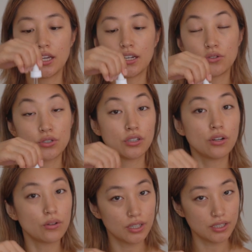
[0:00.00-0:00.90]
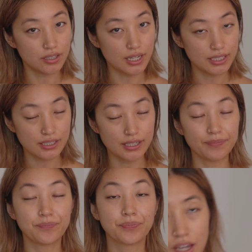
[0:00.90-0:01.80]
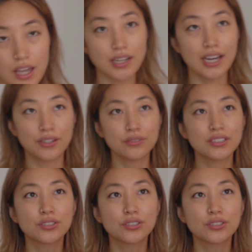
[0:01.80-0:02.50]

And I use it only in the nighttime and I don't